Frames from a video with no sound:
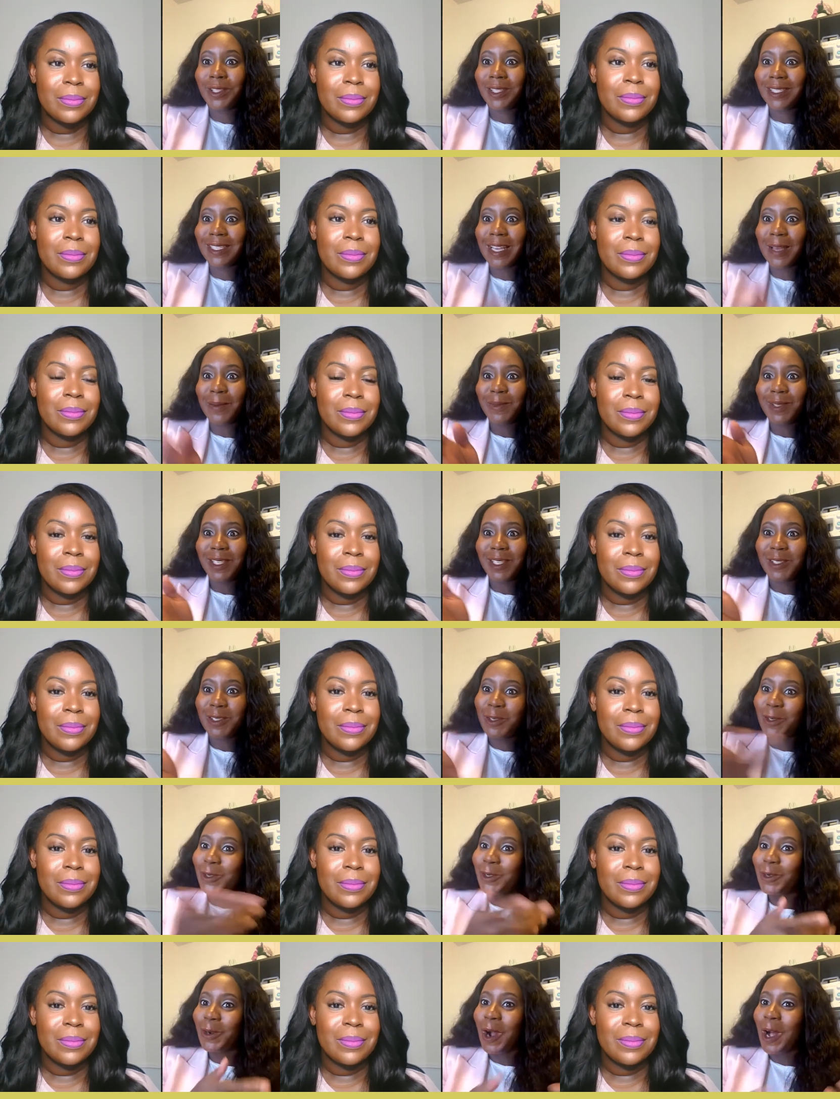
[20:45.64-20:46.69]
Speaker 1: the STEM
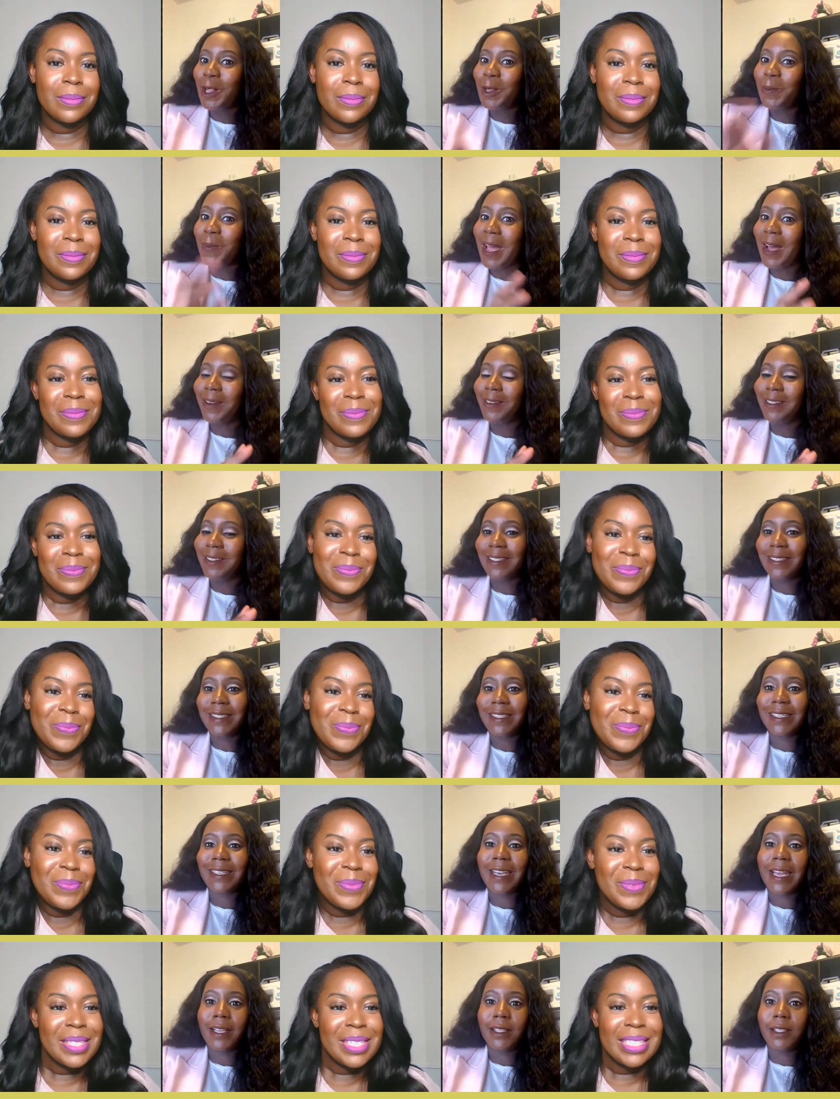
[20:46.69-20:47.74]
Sisters are all about, is
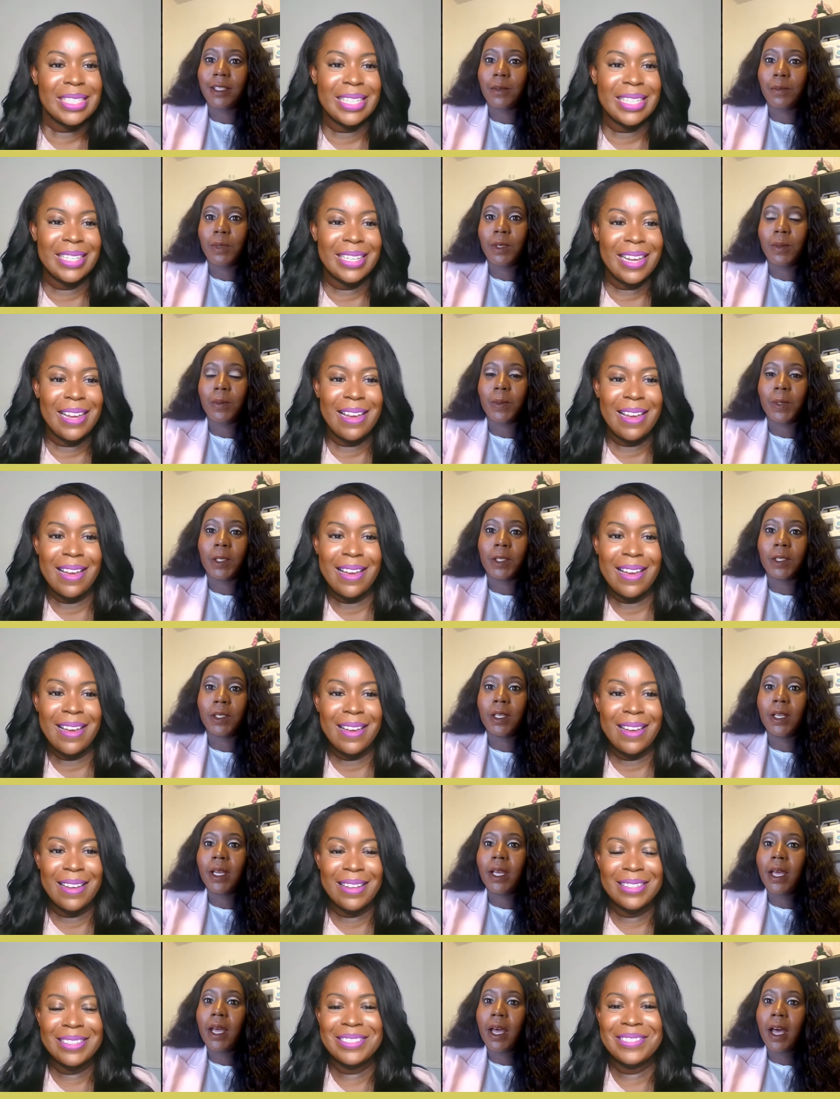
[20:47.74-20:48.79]
connecting people
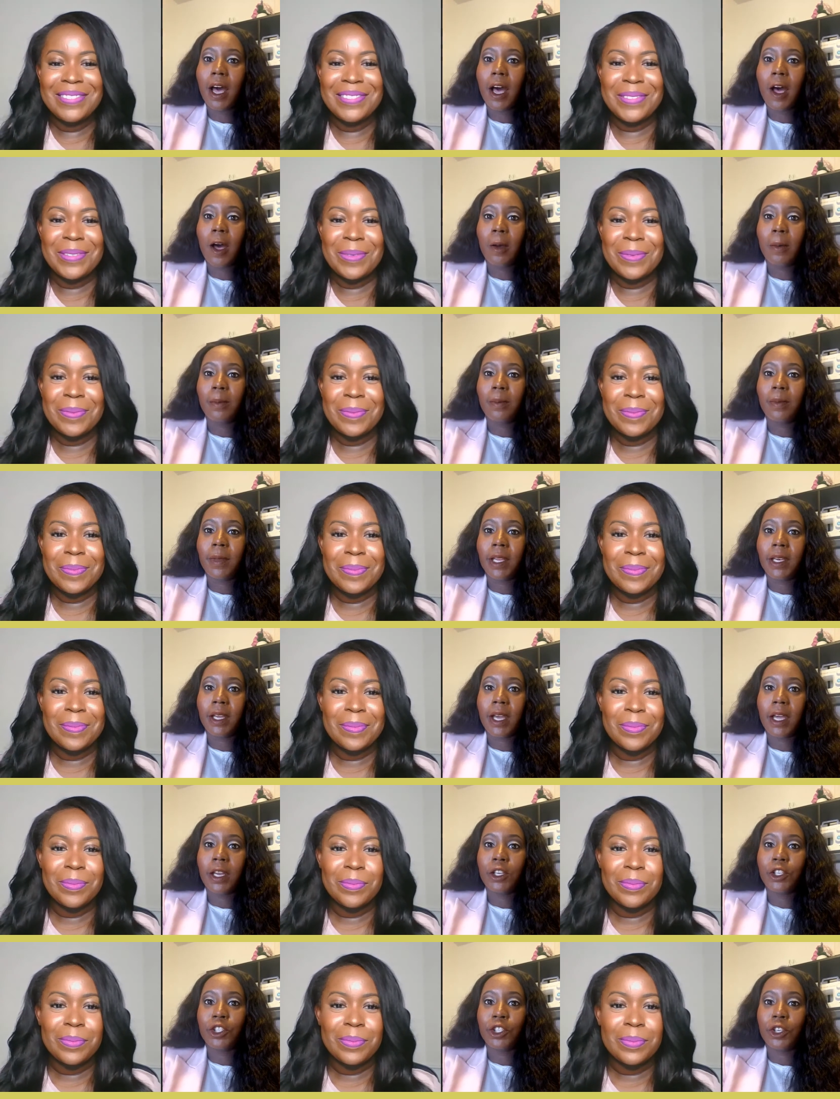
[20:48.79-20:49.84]
um, and kind
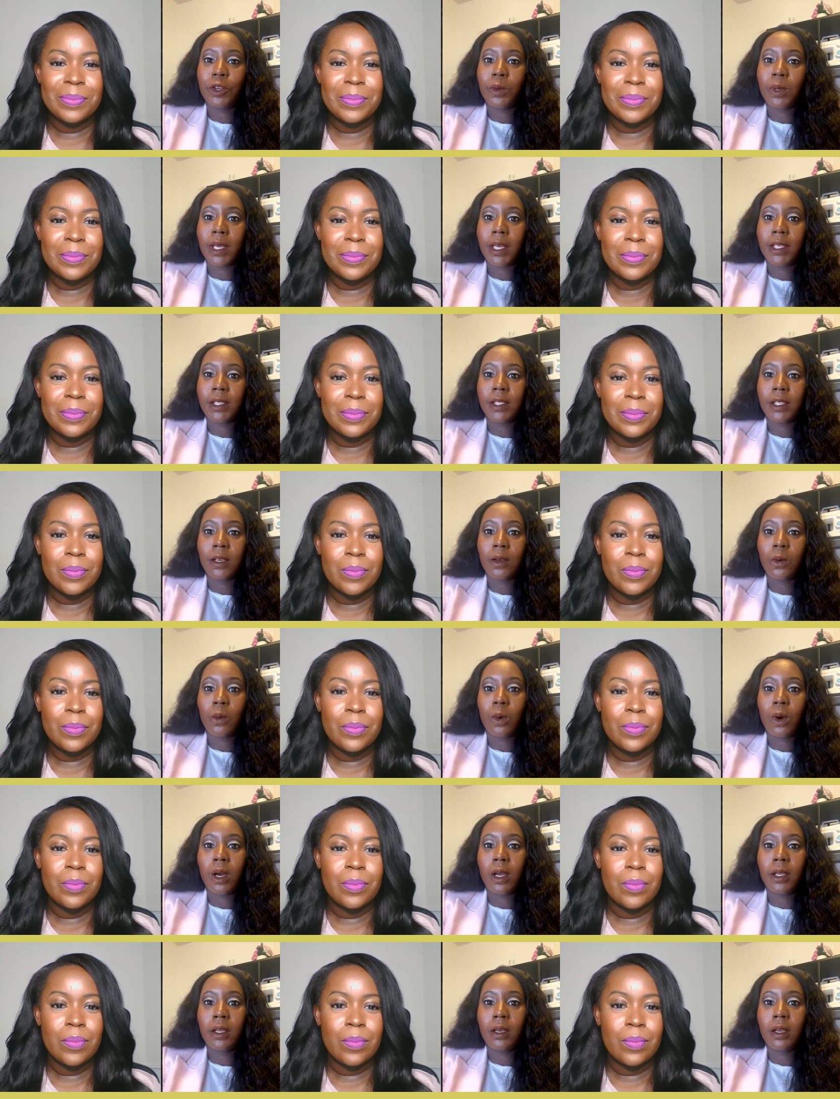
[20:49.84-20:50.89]
of showcasing
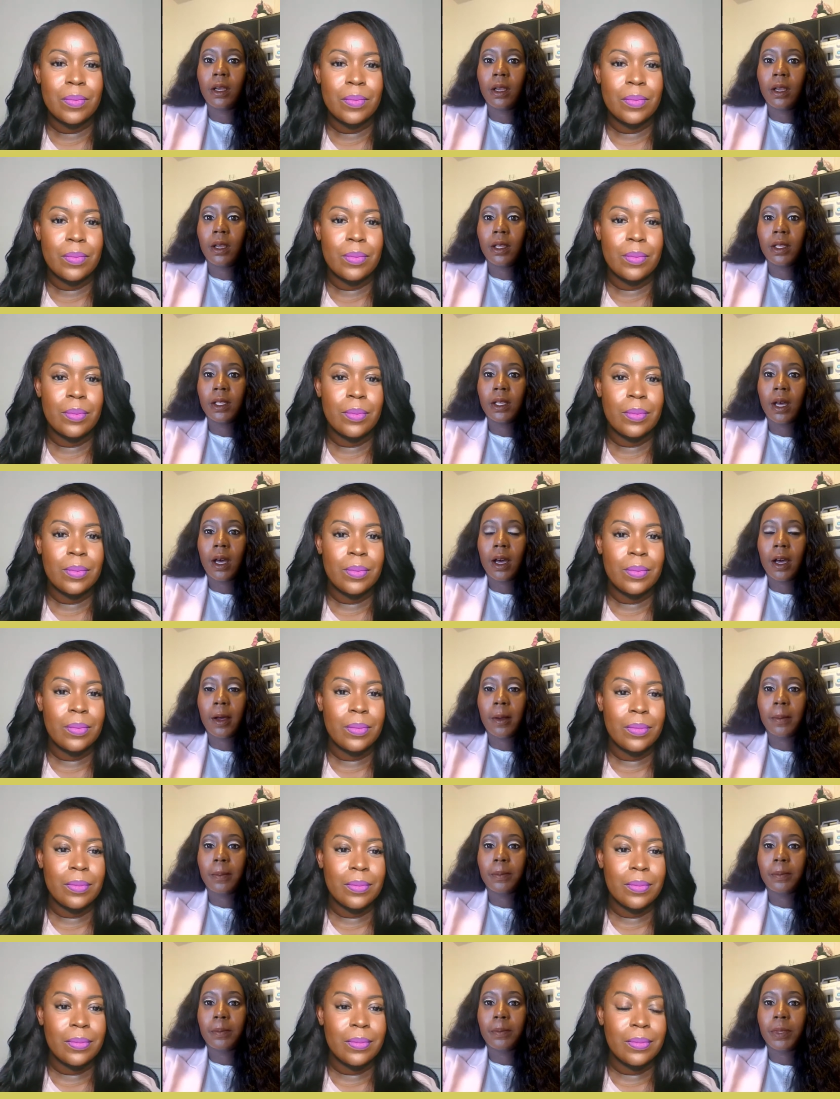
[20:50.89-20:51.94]
what
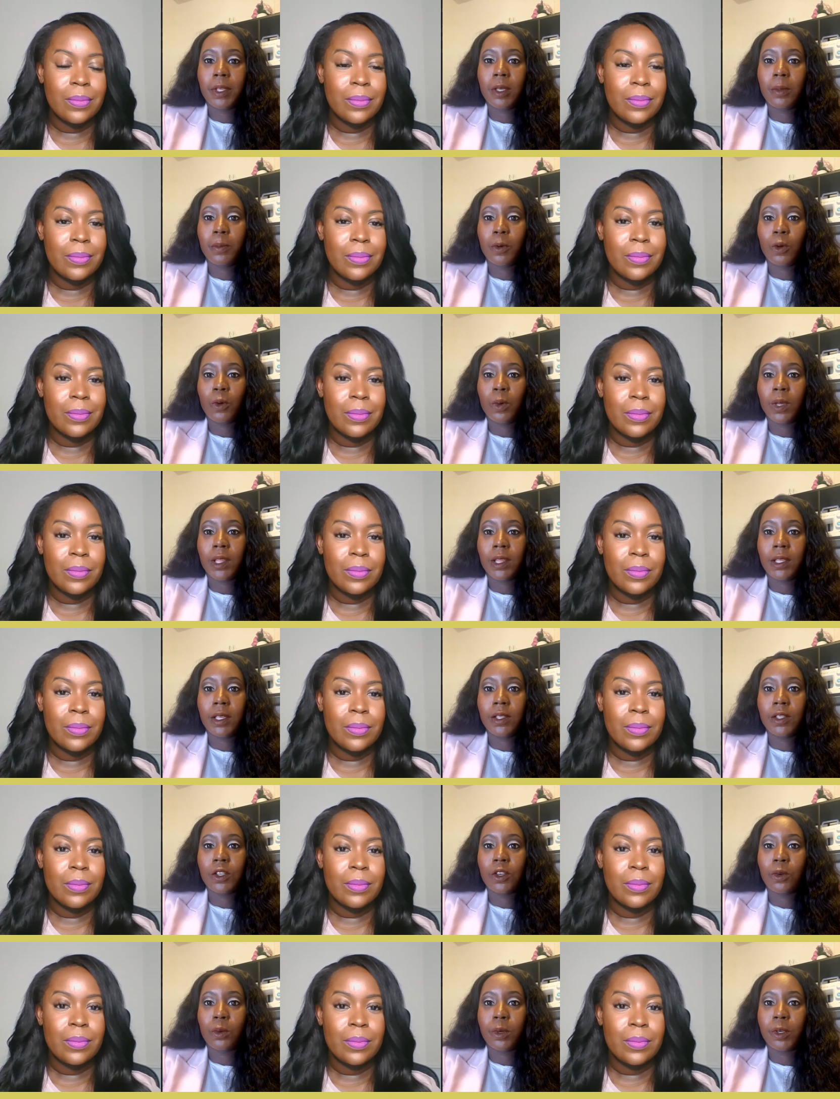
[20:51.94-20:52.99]
Um, people with these
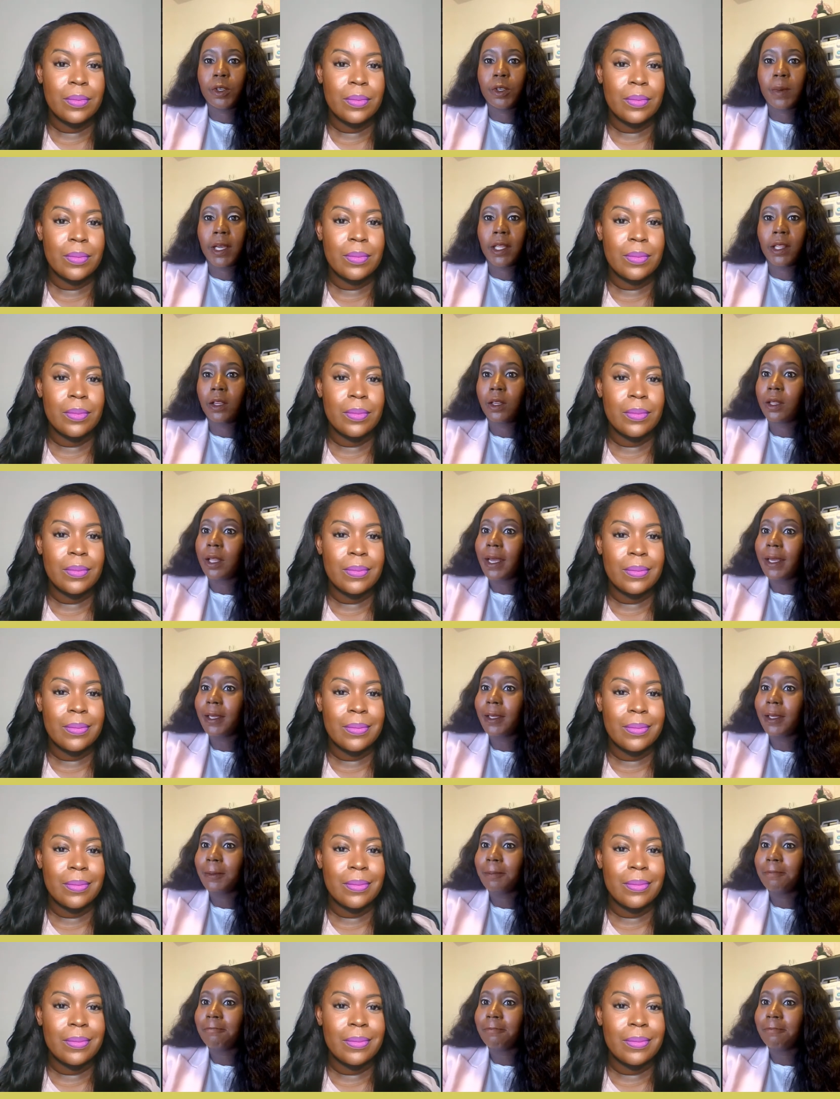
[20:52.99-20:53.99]
careers might look like.